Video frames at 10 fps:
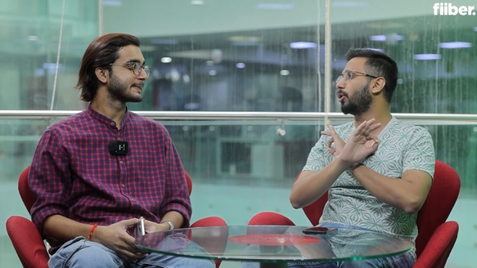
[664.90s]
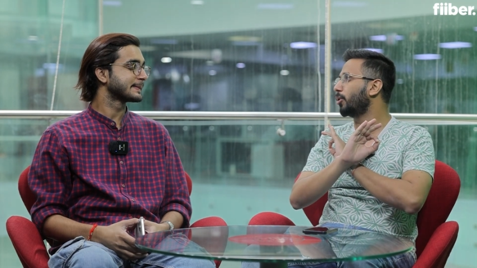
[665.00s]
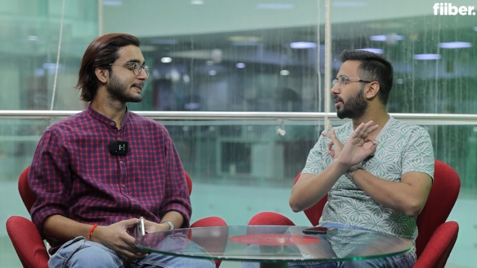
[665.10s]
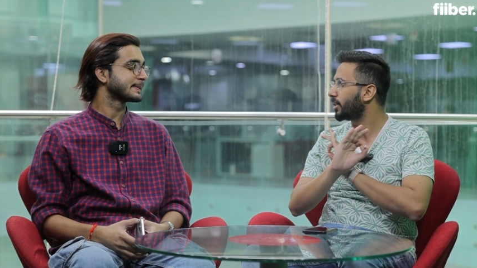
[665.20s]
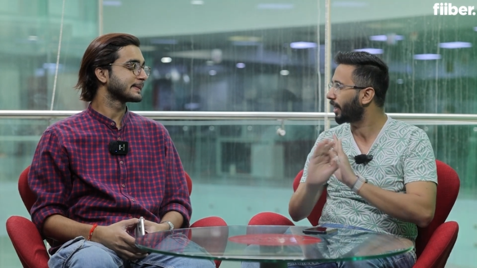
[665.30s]

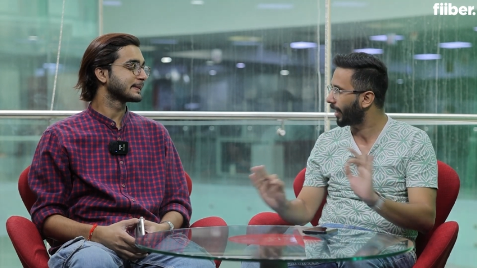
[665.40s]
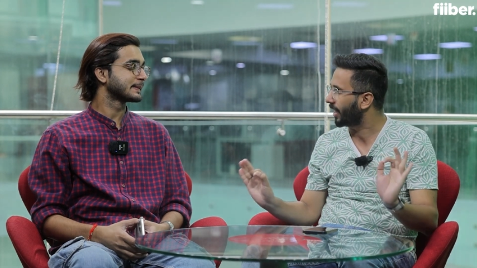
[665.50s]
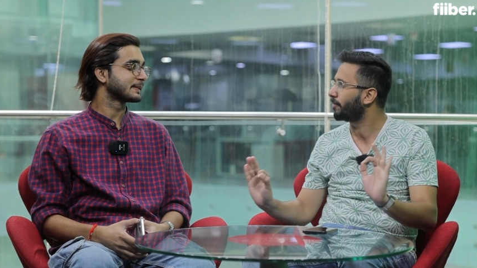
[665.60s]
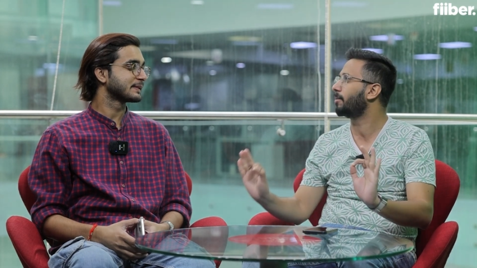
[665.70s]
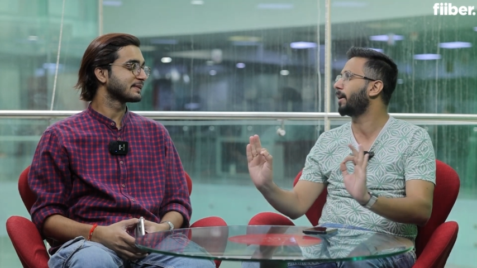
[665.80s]
Speaker 1: don't see
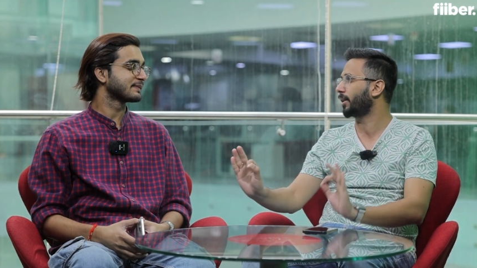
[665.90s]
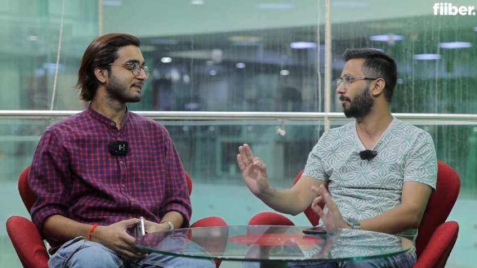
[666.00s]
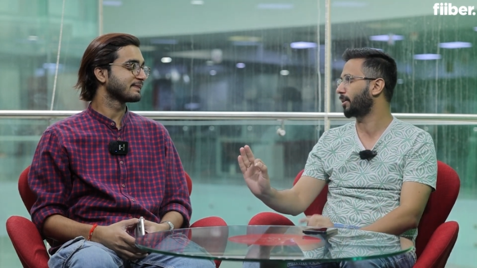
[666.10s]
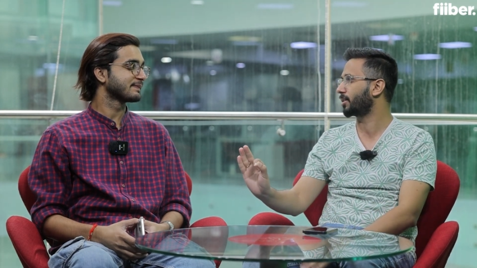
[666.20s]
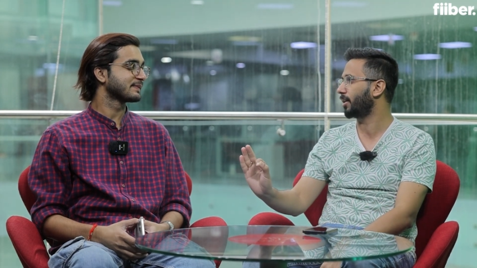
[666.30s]
anyone
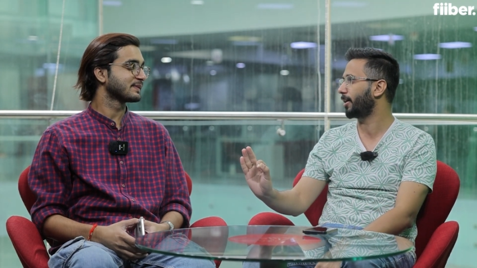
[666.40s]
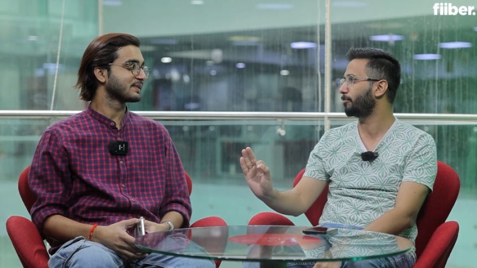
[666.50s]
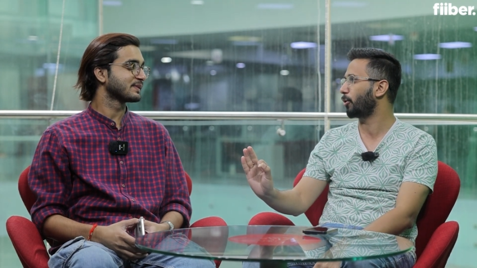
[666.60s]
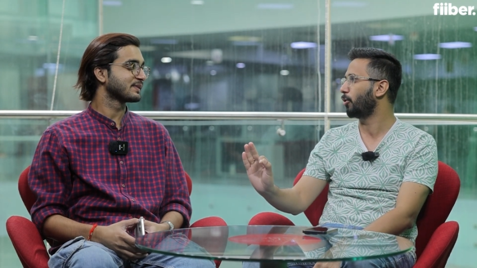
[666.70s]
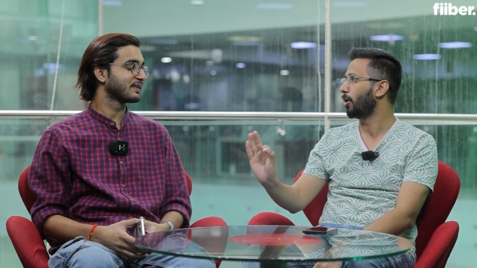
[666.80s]
buying the pixel
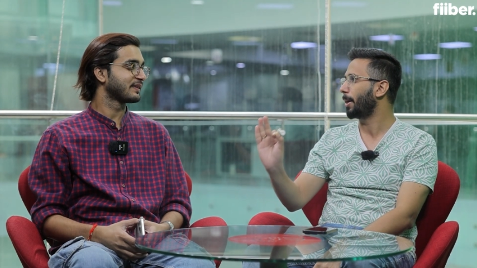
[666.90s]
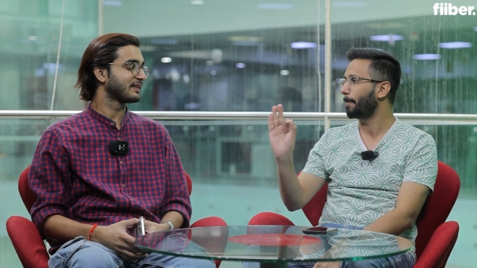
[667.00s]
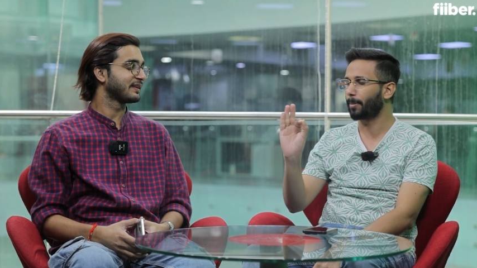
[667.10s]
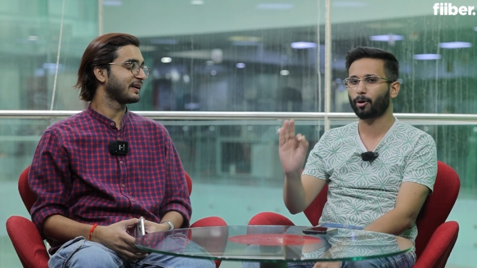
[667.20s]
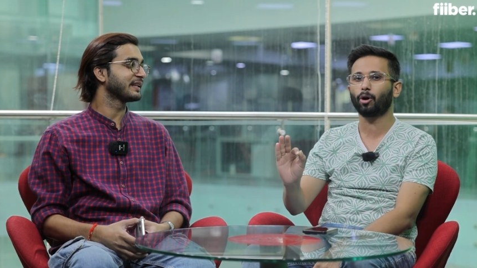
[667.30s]
8 pro
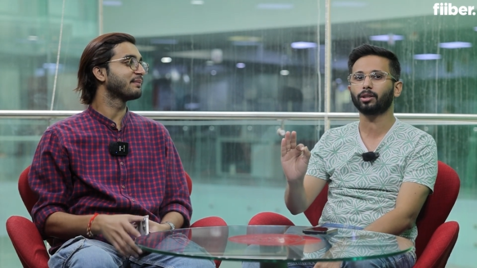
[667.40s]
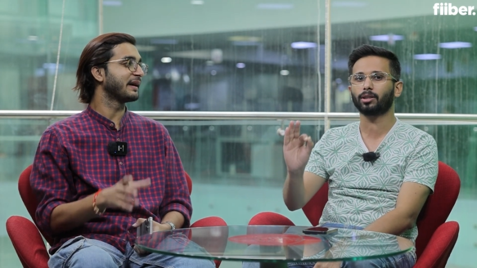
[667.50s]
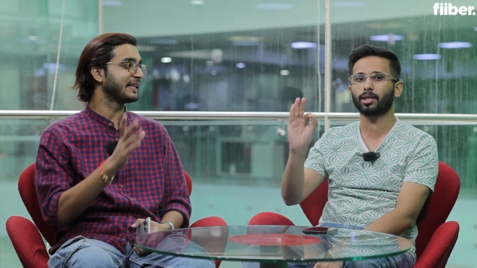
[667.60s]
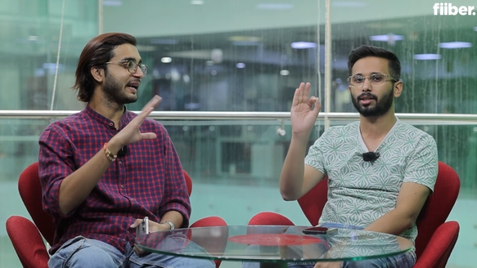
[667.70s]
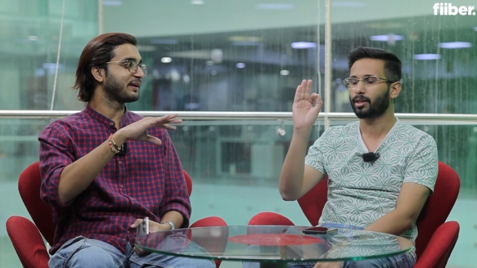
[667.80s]
because
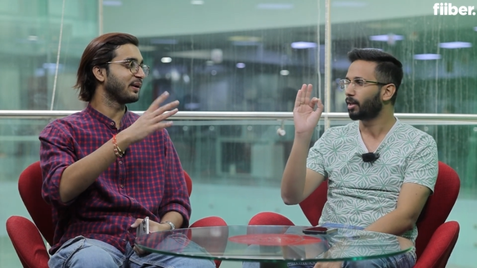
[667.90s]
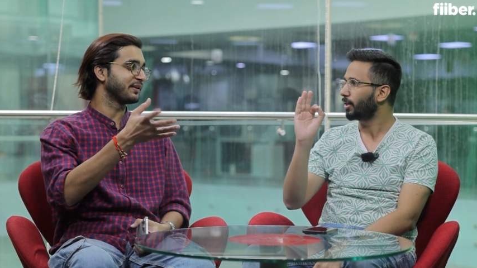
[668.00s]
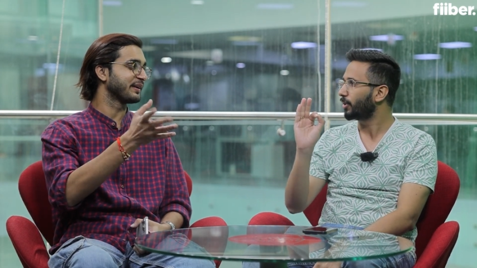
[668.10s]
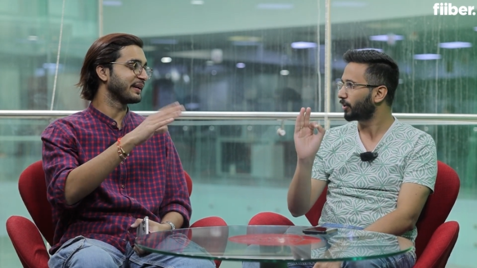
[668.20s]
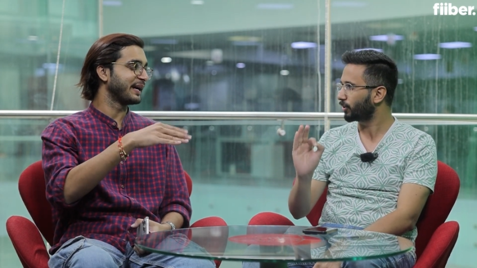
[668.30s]
by that
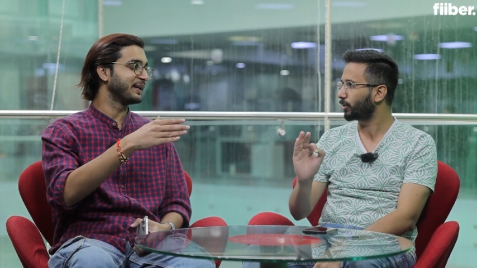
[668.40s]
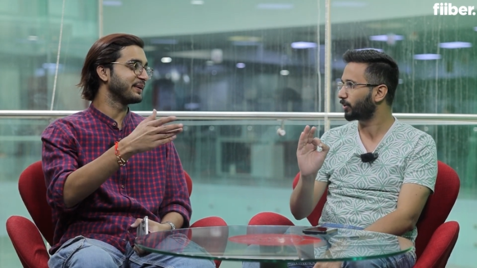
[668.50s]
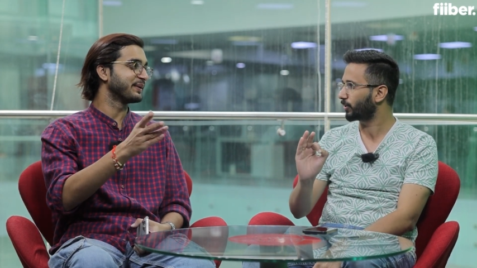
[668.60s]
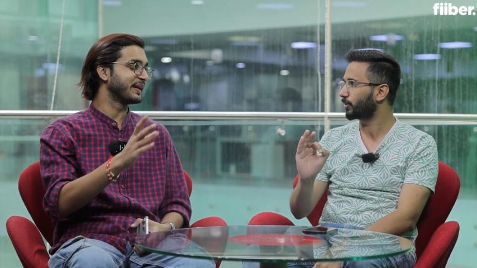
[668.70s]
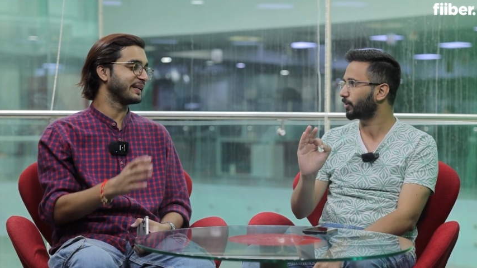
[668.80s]
logic
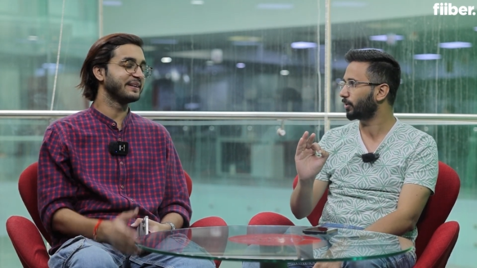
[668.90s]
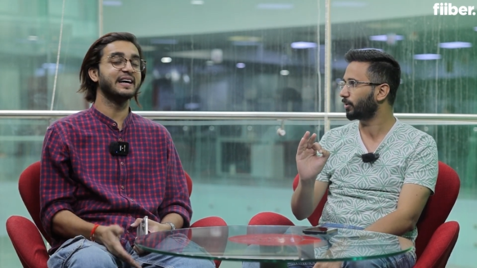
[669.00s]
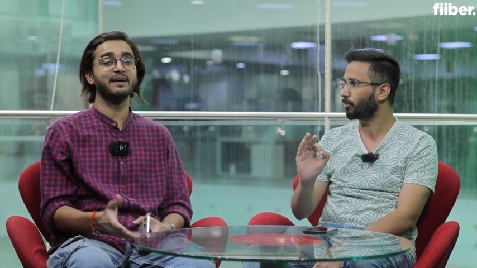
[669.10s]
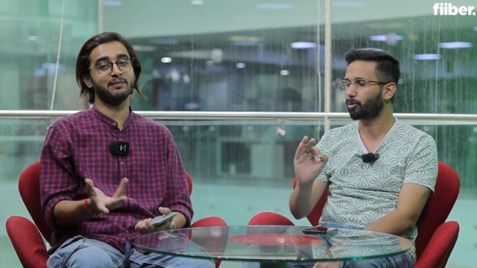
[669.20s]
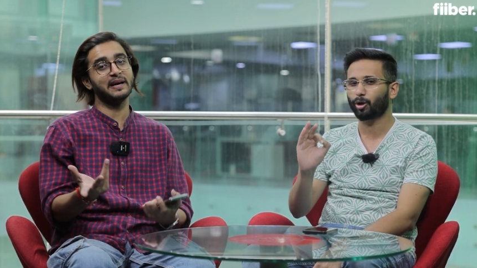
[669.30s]
Speaker 2: 90 to
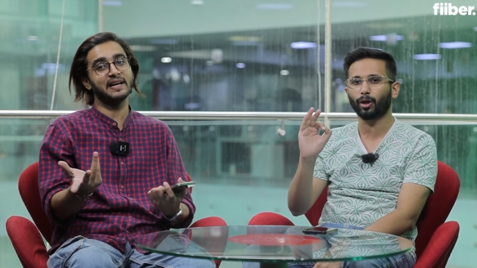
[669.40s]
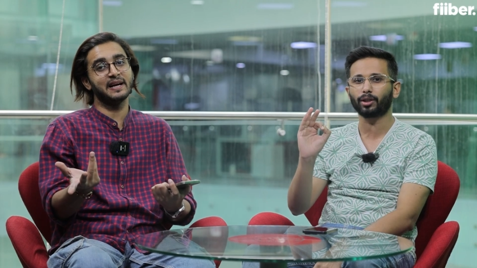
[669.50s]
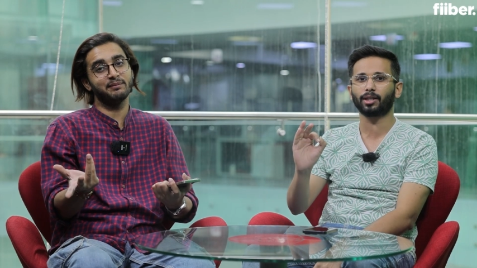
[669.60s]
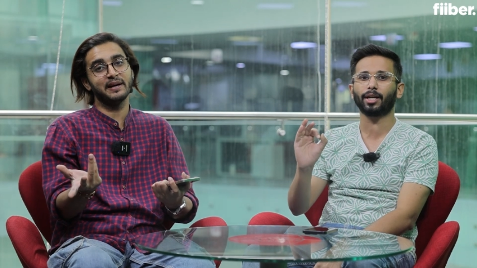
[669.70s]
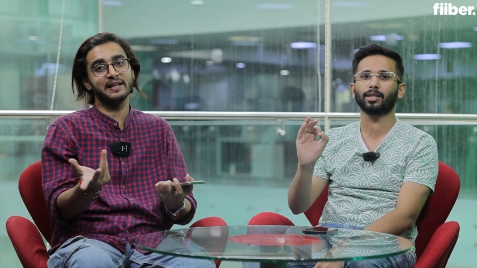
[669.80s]
90 yeah by,
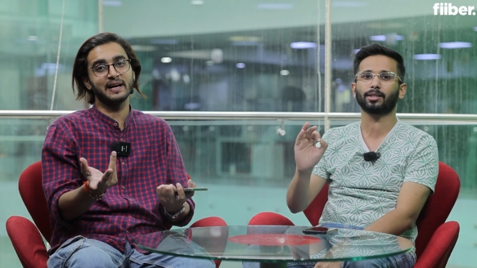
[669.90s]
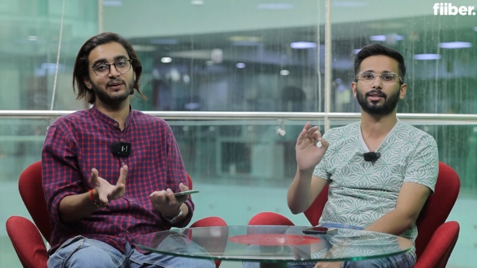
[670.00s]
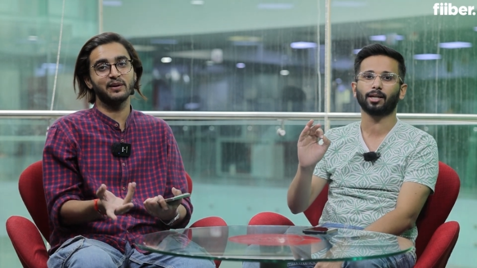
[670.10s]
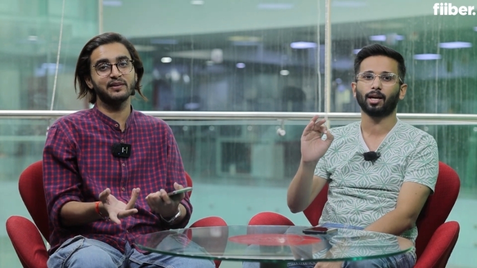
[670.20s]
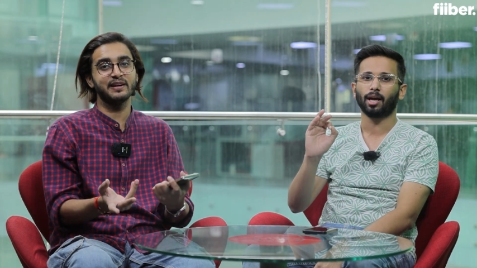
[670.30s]
that, by
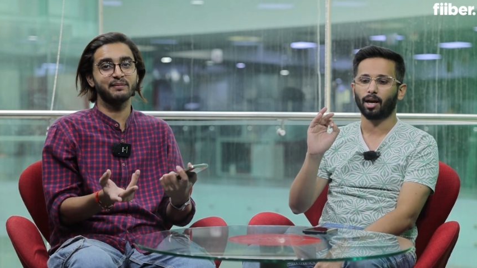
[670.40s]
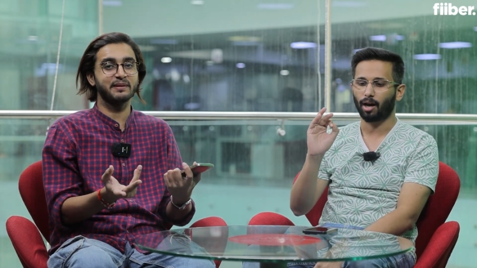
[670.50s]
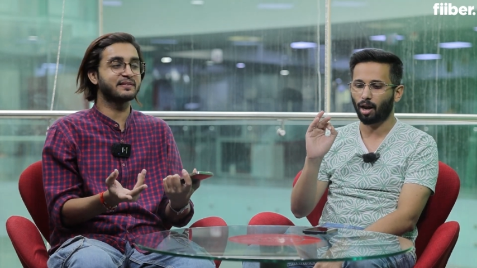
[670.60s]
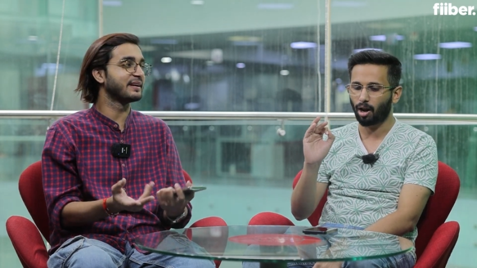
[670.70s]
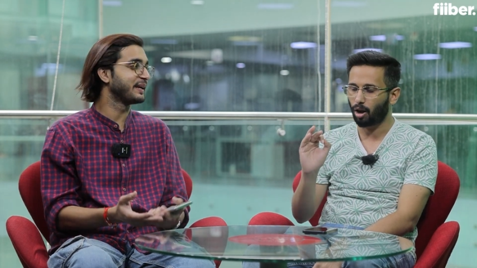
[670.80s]
that logic yeah
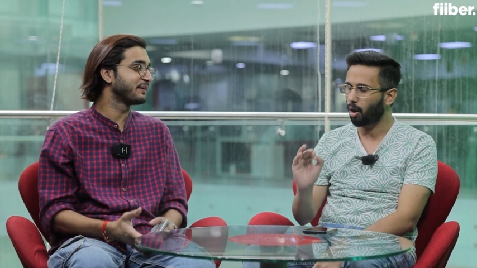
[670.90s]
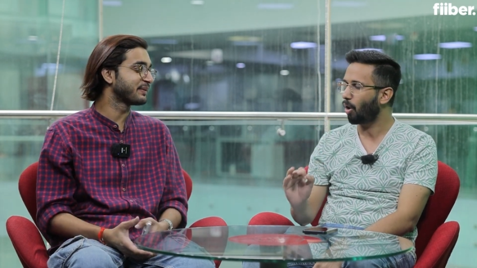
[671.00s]
pixel a